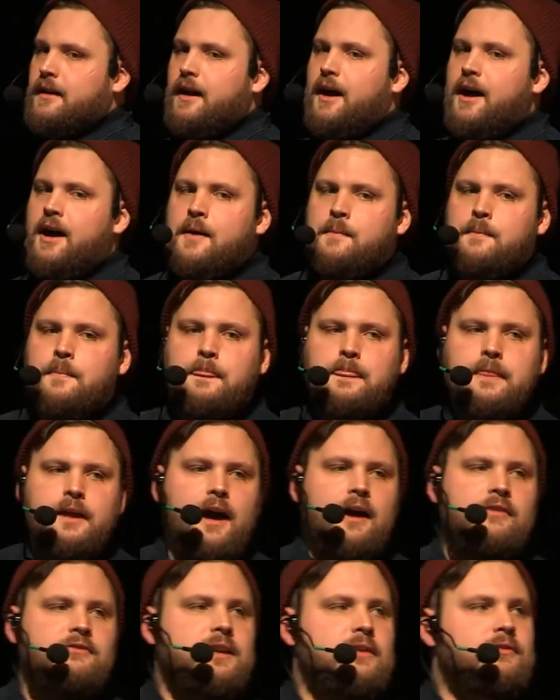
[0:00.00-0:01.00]

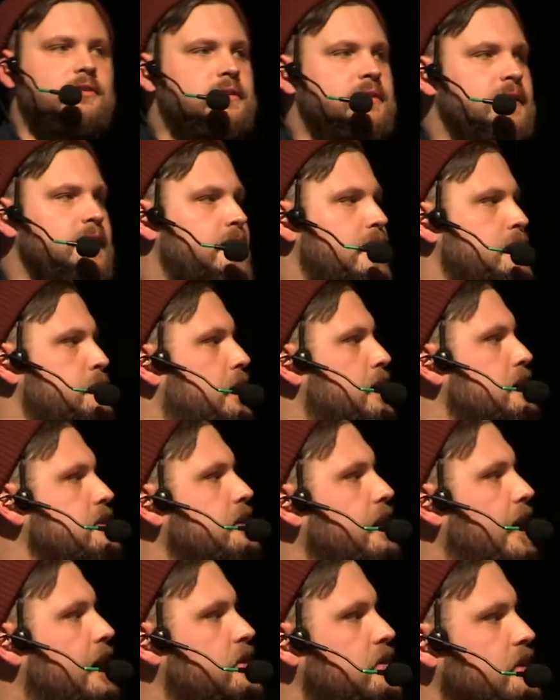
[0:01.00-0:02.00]
I've never seen
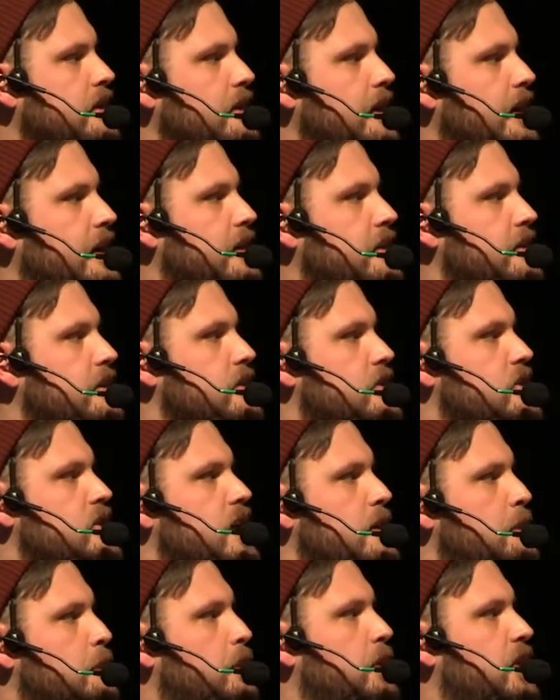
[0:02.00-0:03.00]
anybody actually like
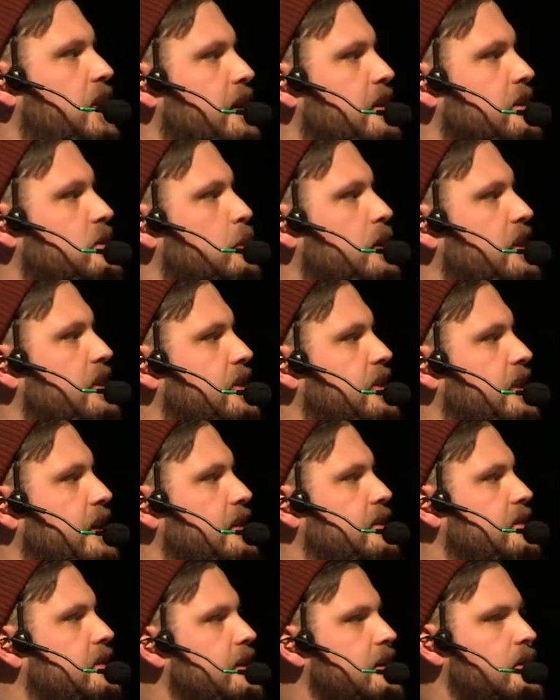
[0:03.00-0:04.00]
ship things with
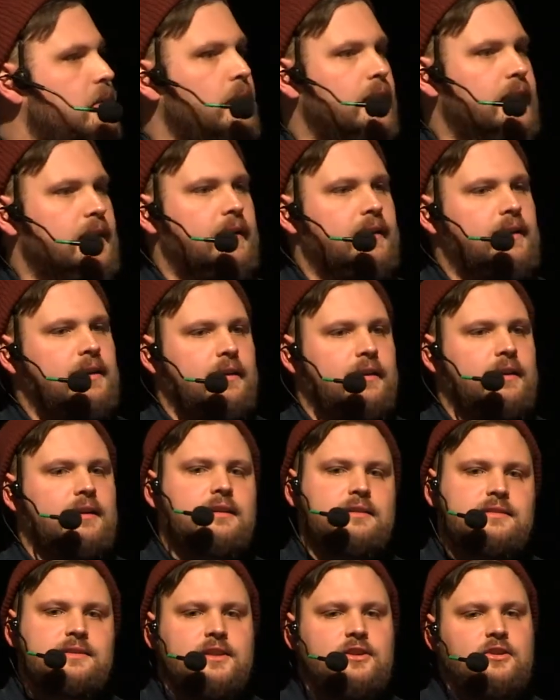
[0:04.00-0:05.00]
this in
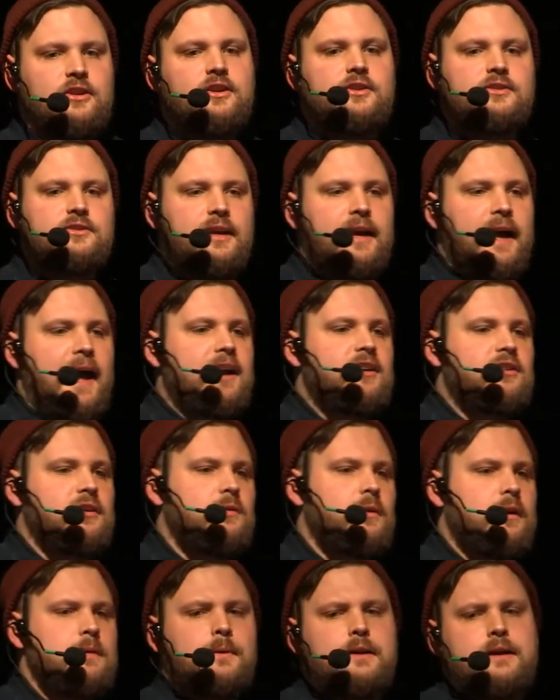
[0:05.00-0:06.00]
a serious angry
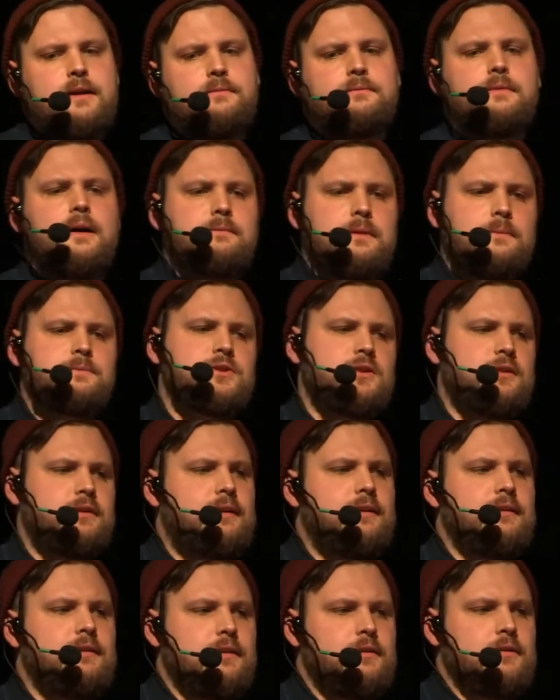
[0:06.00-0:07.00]
way, but I'm sure
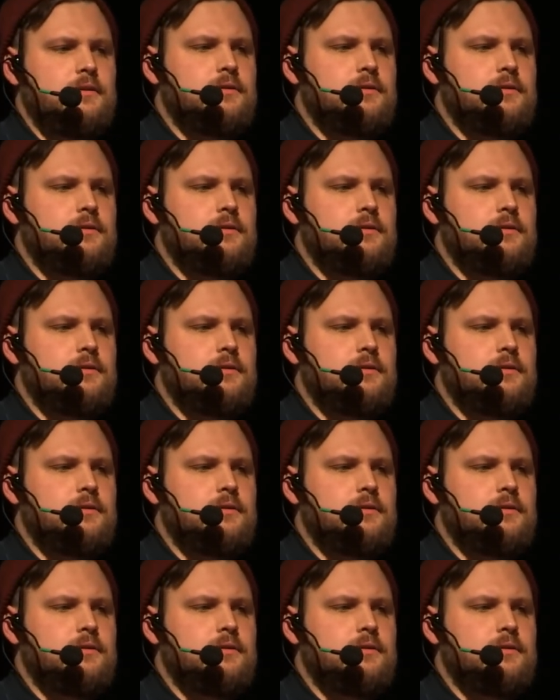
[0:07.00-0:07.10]
that